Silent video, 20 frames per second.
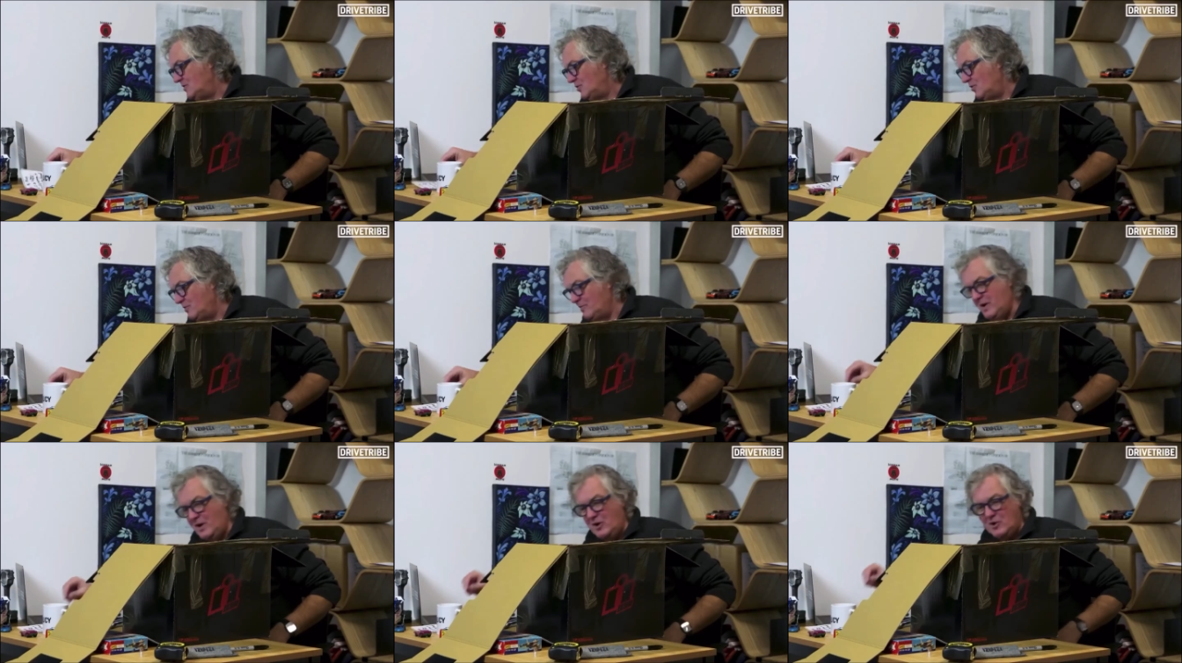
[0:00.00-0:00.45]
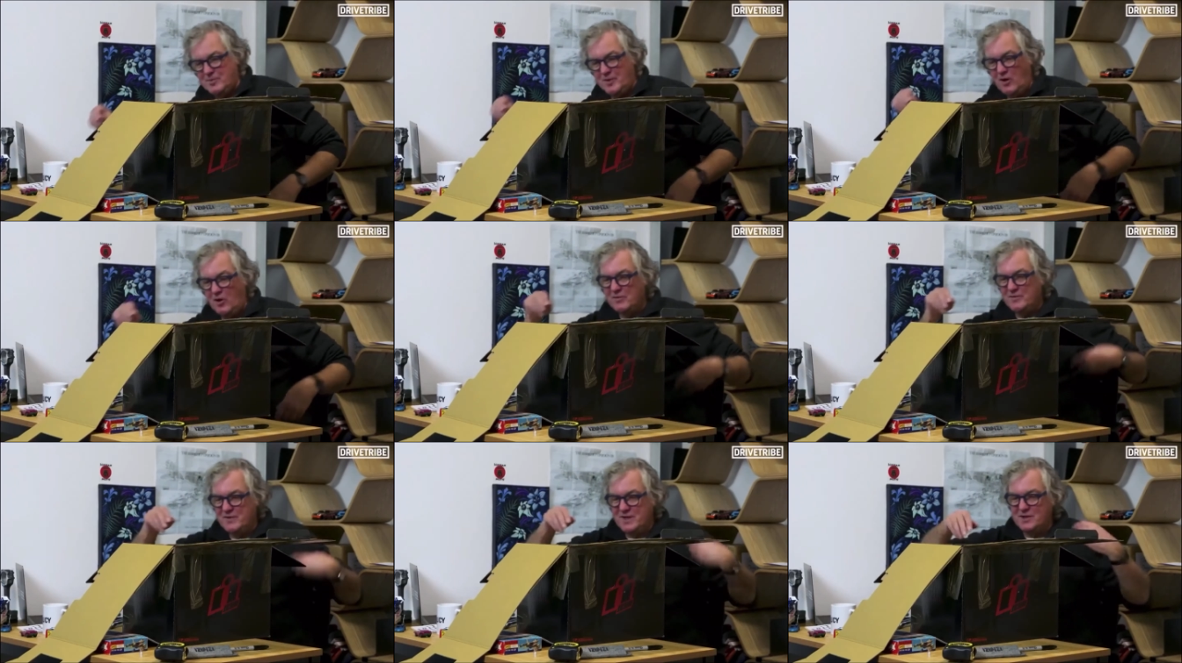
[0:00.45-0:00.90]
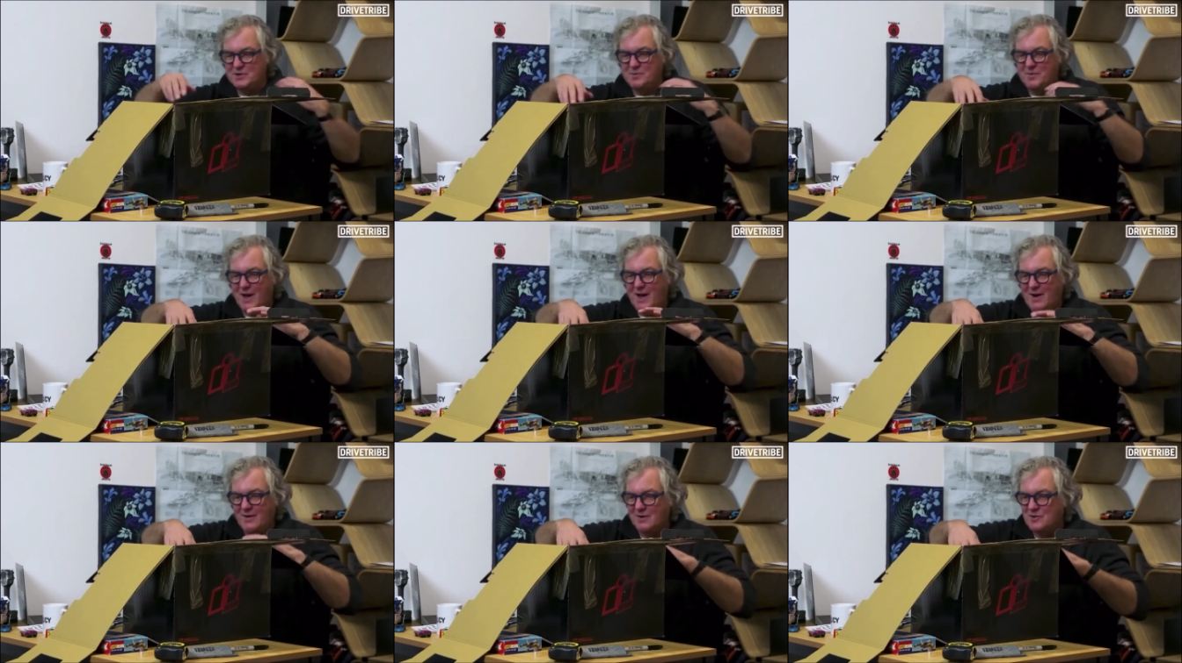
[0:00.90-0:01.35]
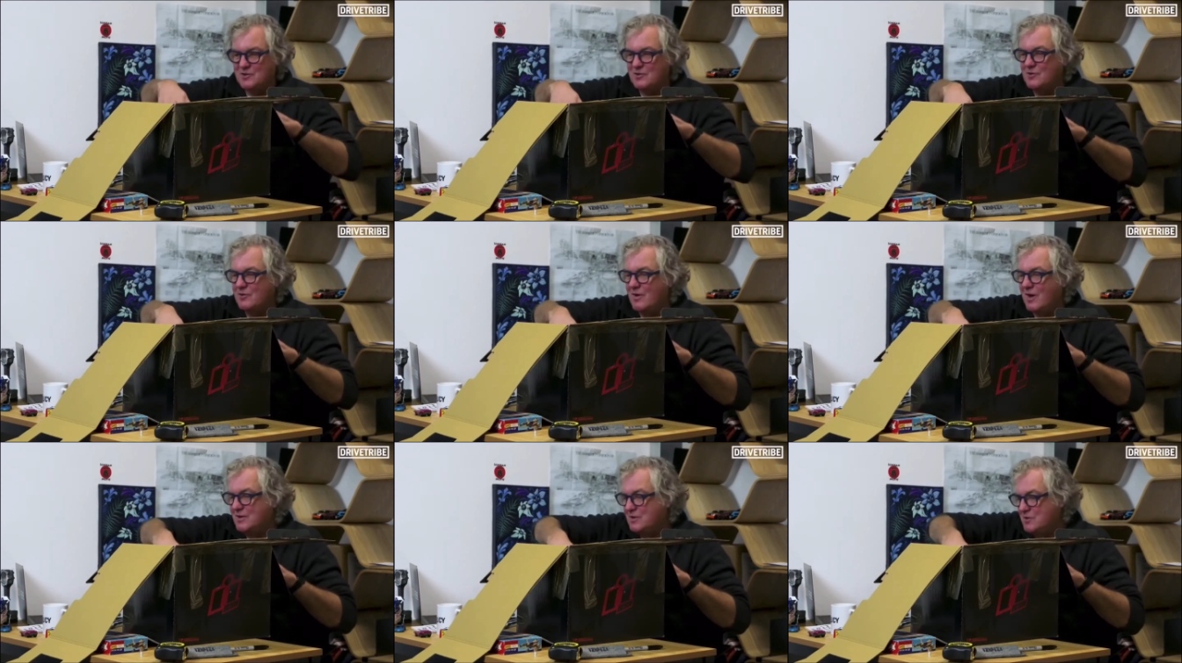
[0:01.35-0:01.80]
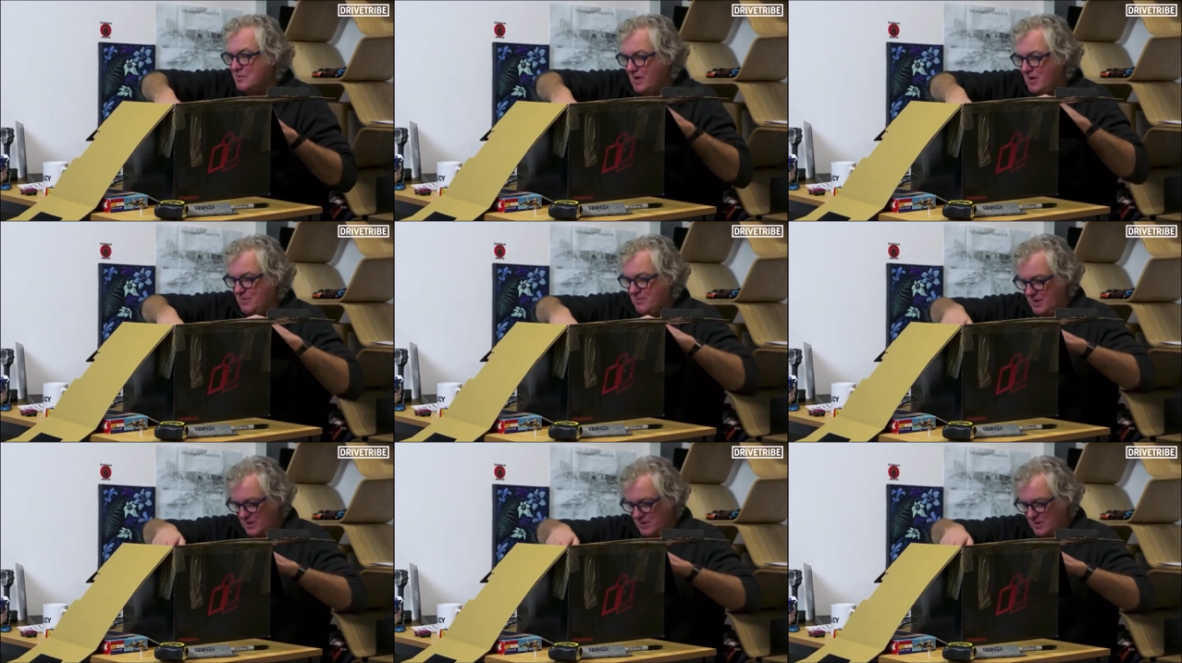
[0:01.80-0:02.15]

Shaun Pope of this parish who writes about